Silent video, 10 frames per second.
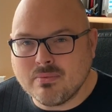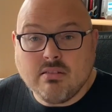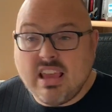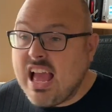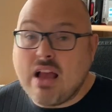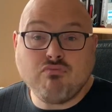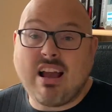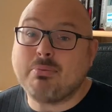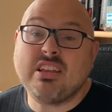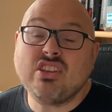Yeah, and
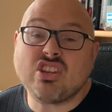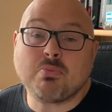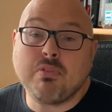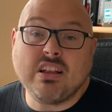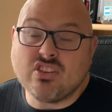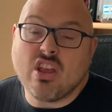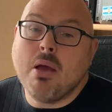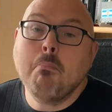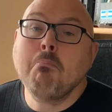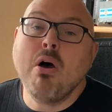wrapped into sprints,
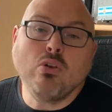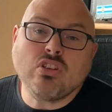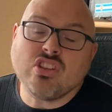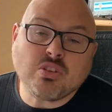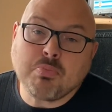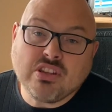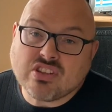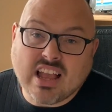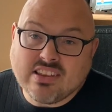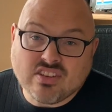most of the sprints
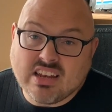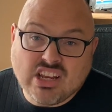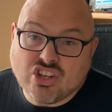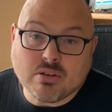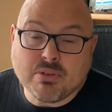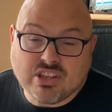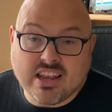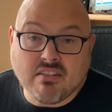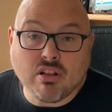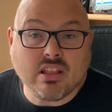cancellation
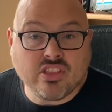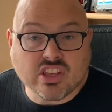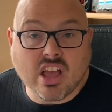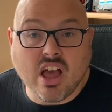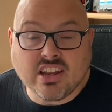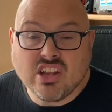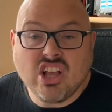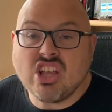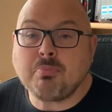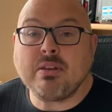material in the guide
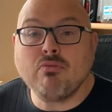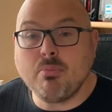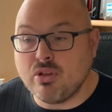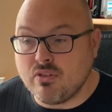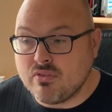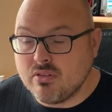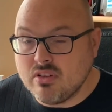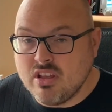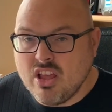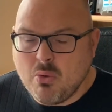has been removed,
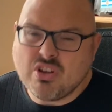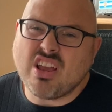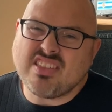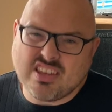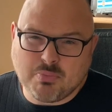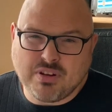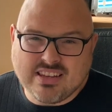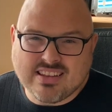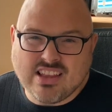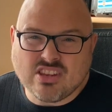which I think is pretty
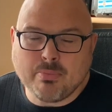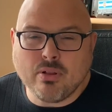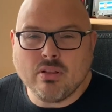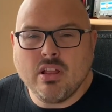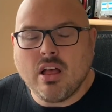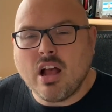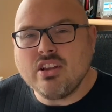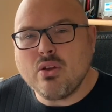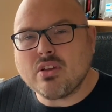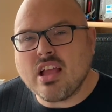sensible. I
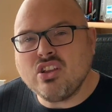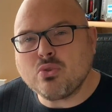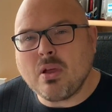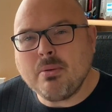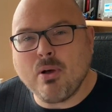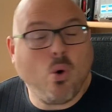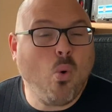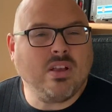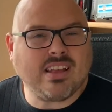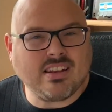know Ken Schwaber
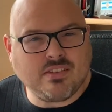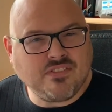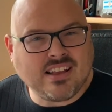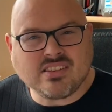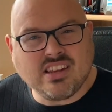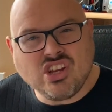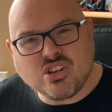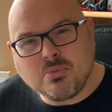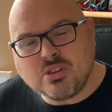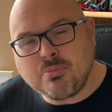always had a
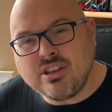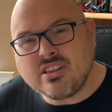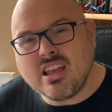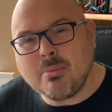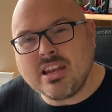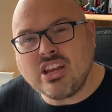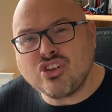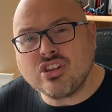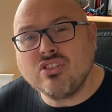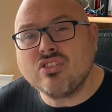fascination with sprint
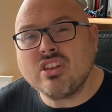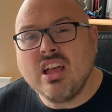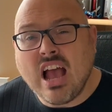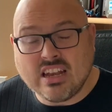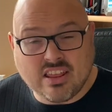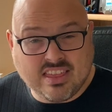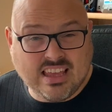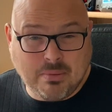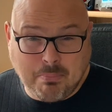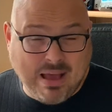terminations, and I
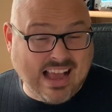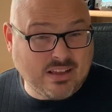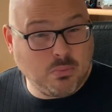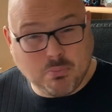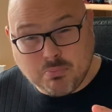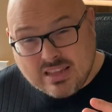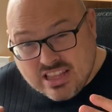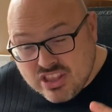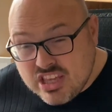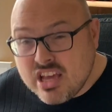think back
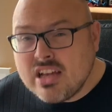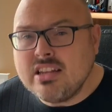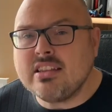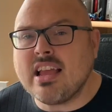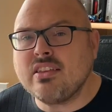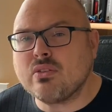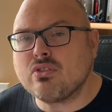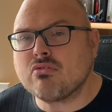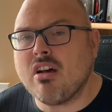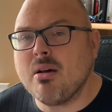in the early days of
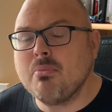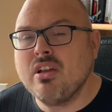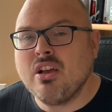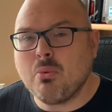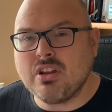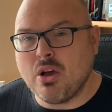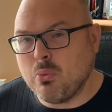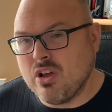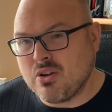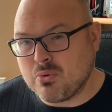Scrum, when our
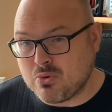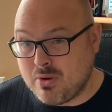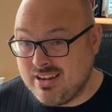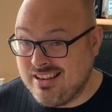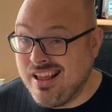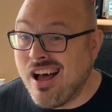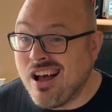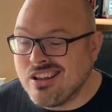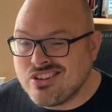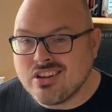work was quite
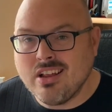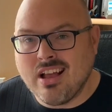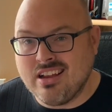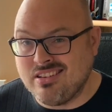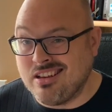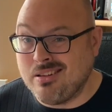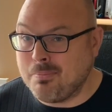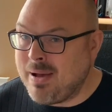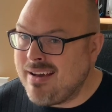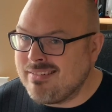large and done in
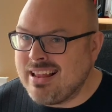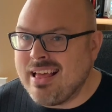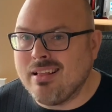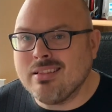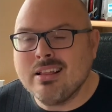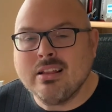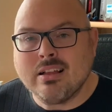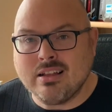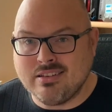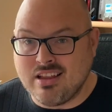parallel
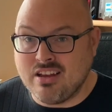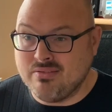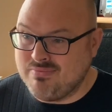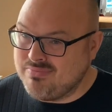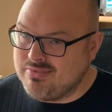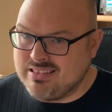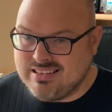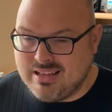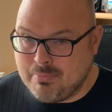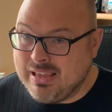and done
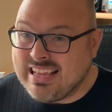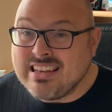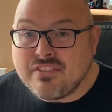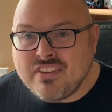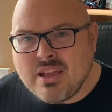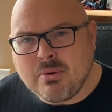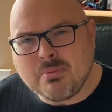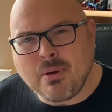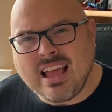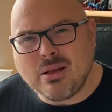being interfered with
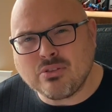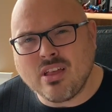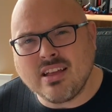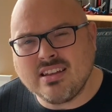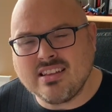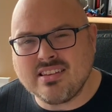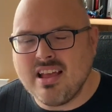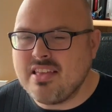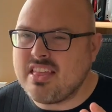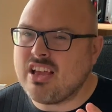by outsiders,
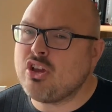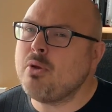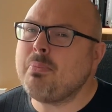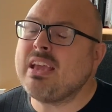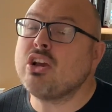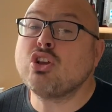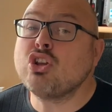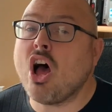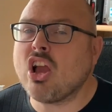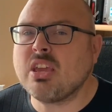there being a good
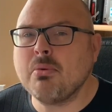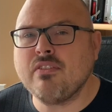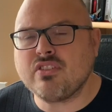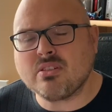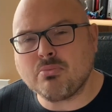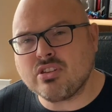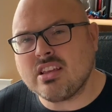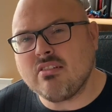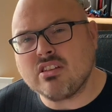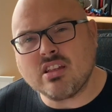argument for some
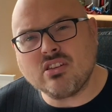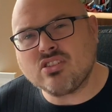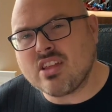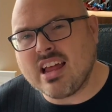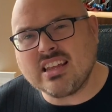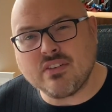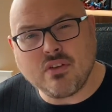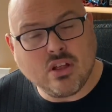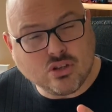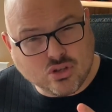serious understanding of
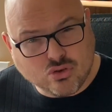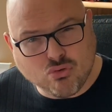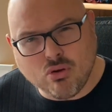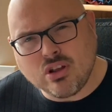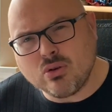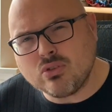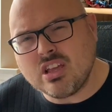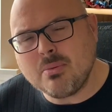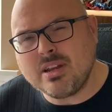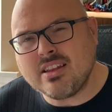destroying or
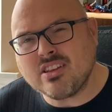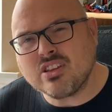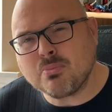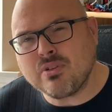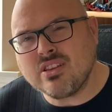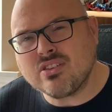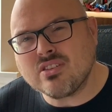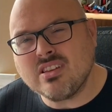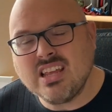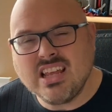terminating sprints.